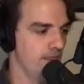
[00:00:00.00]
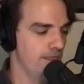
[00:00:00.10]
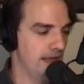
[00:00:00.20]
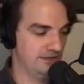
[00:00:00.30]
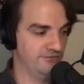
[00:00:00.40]

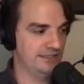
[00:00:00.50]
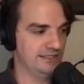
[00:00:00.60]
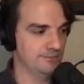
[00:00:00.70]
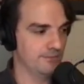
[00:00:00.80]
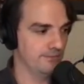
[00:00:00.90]
they are defined
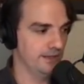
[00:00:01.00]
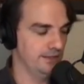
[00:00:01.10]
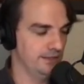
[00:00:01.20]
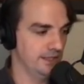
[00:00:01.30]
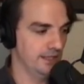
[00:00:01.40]
in the
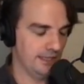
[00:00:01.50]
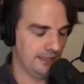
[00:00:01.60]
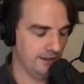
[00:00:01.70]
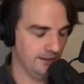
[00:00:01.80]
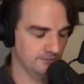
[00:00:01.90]
in
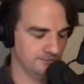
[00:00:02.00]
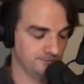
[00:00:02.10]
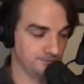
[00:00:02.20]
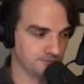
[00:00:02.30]
the, um,